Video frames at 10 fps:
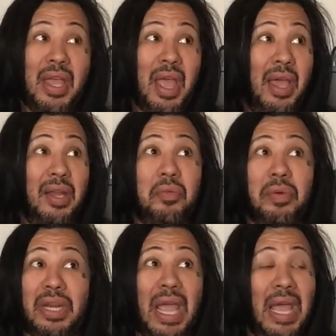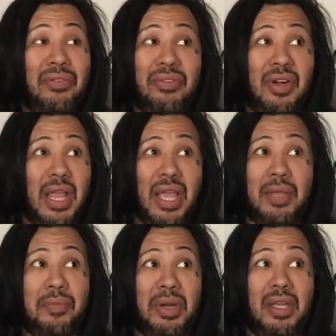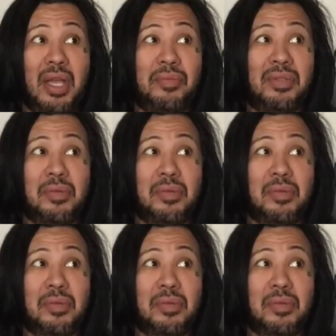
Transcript: And whenever anybody comes